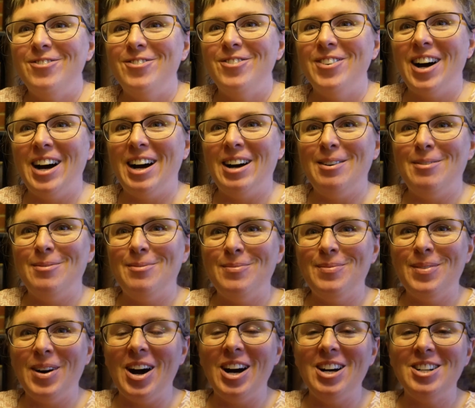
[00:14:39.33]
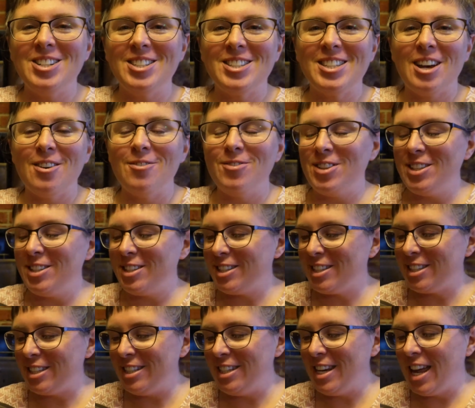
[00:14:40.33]
Um, I just have
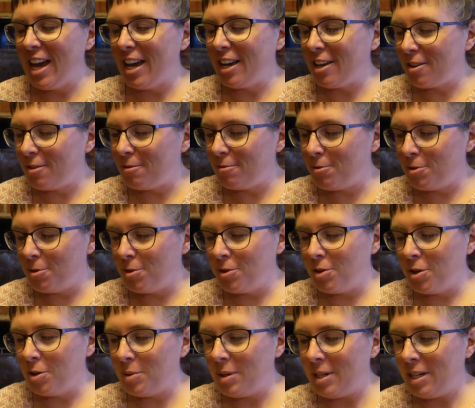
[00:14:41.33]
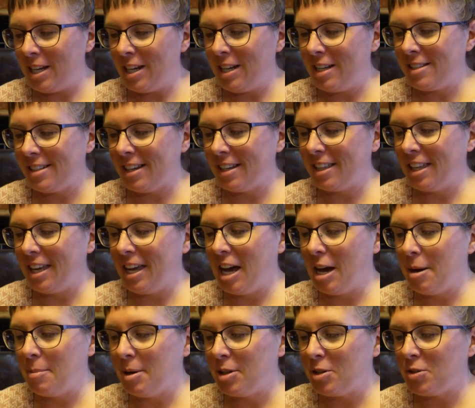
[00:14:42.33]
this knack for knowing exactly
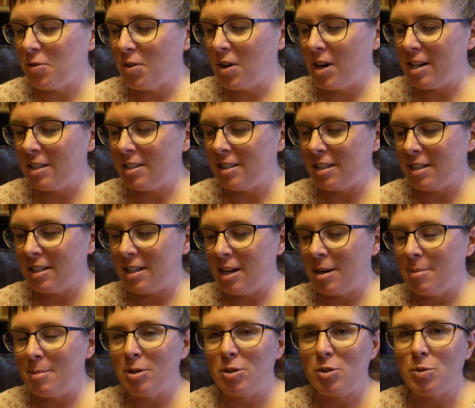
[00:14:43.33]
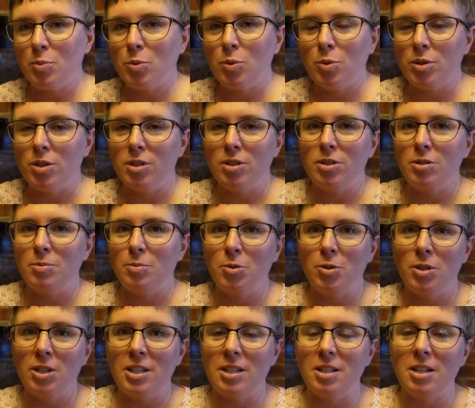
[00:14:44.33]
how much rice and how much water to
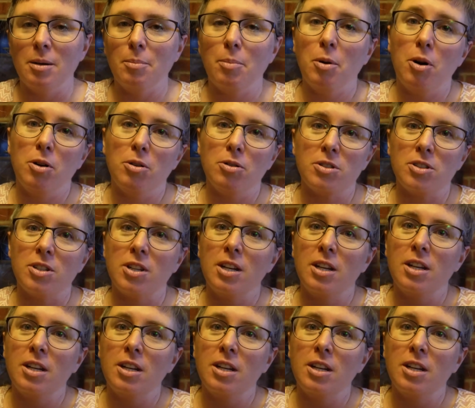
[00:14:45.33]
put in a pot.